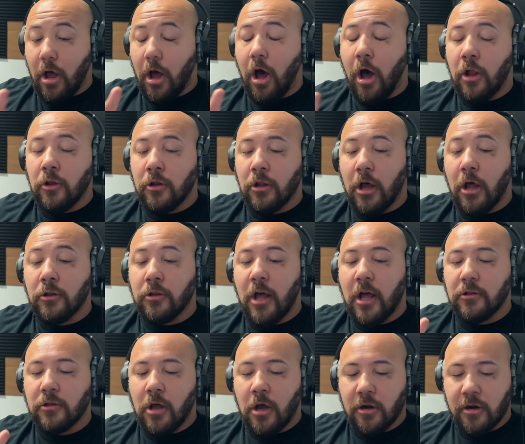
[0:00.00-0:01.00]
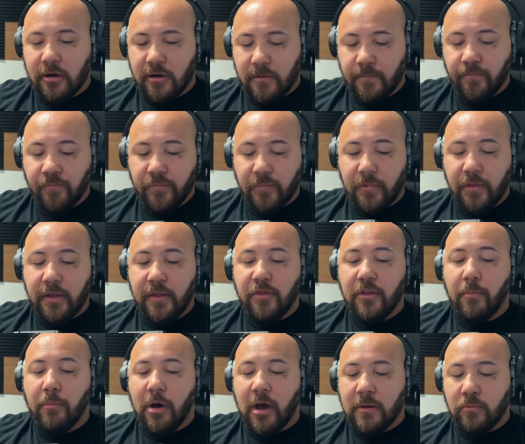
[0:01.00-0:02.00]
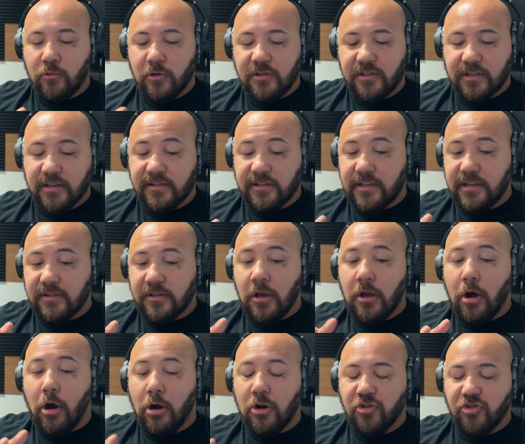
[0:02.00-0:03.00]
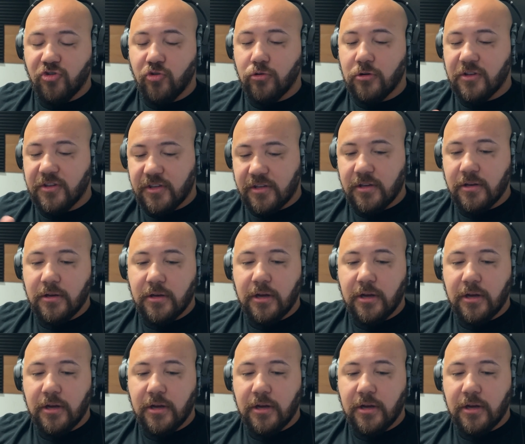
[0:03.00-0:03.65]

a lot longer than the bottom ones because these are shorts,